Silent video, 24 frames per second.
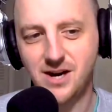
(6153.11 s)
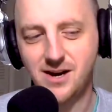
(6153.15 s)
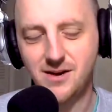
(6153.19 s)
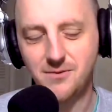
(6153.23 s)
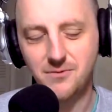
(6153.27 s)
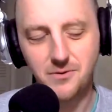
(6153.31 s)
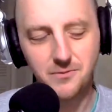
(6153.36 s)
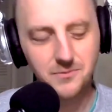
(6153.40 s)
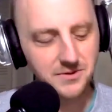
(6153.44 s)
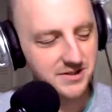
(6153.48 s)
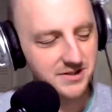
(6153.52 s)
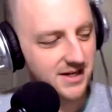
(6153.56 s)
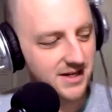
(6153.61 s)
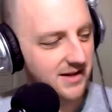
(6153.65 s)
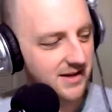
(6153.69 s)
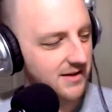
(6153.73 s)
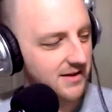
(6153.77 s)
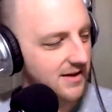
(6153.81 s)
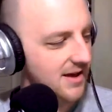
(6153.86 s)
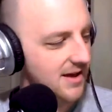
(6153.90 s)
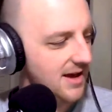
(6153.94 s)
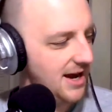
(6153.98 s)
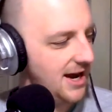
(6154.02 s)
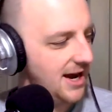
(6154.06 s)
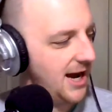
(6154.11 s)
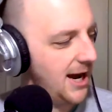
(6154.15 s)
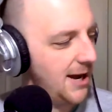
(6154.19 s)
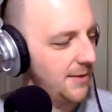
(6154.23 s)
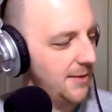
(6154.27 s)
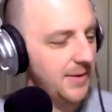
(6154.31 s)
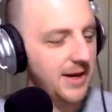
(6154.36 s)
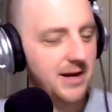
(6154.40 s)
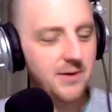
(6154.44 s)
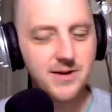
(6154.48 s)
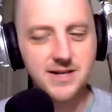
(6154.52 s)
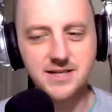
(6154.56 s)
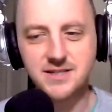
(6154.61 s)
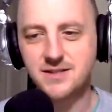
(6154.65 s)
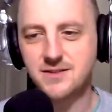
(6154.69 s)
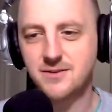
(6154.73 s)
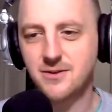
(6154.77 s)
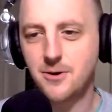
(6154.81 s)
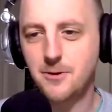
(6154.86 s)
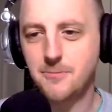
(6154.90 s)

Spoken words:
right. Well, we'll see. Anyways,